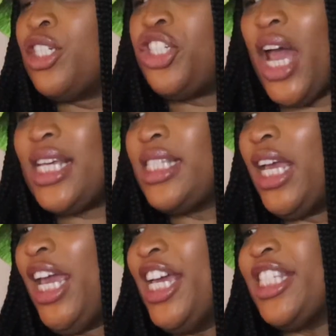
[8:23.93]

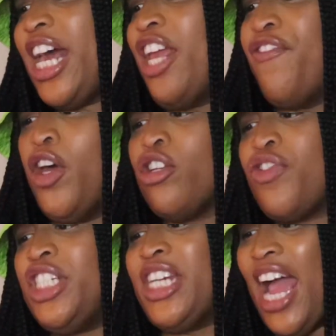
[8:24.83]
Jesse, he said he
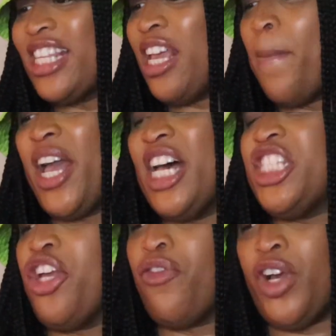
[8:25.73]
feels rejected
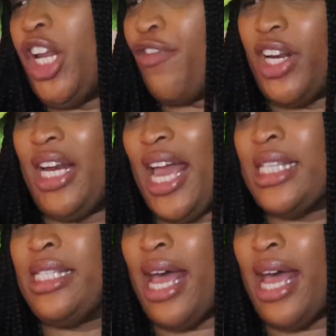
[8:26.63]
because he really, really likes